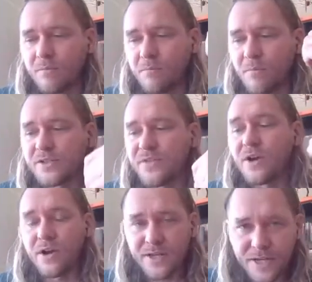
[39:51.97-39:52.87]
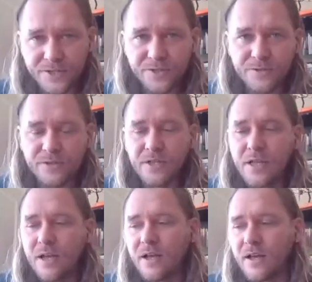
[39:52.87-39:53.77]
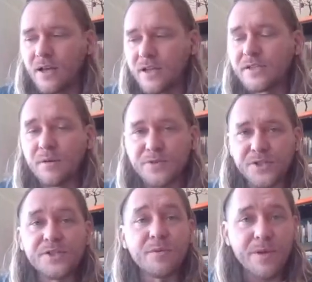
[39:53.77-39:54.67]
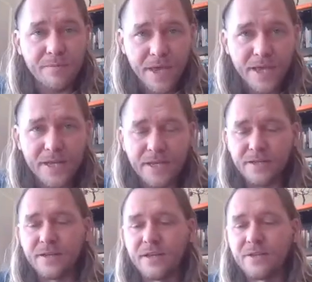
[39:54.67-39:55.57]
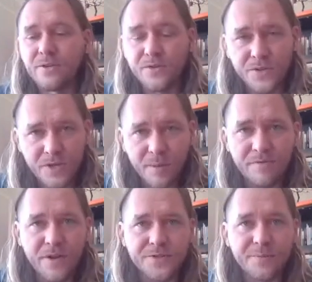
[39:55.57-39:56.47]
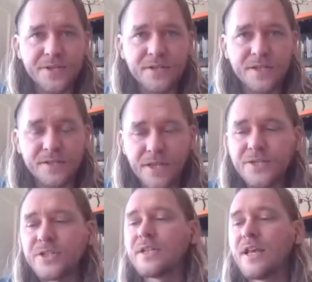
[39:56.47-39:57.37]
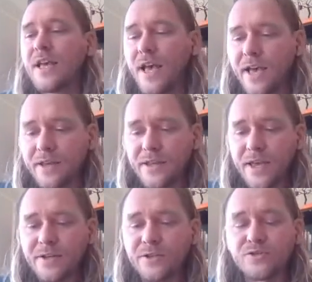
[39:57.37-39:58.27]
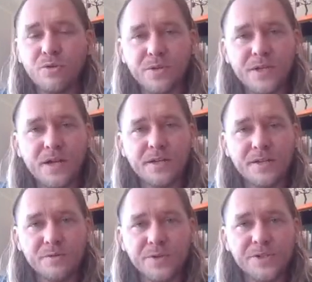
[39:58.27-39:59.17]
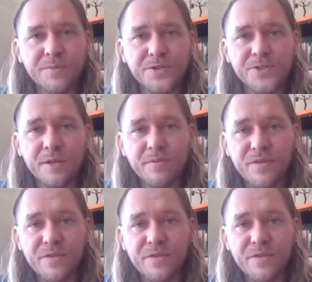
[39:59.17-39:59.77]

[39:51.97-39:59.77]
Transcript: much of the architectural assumptions that we made in using this hypervisor-based isolation and controlling the context in which submissions can be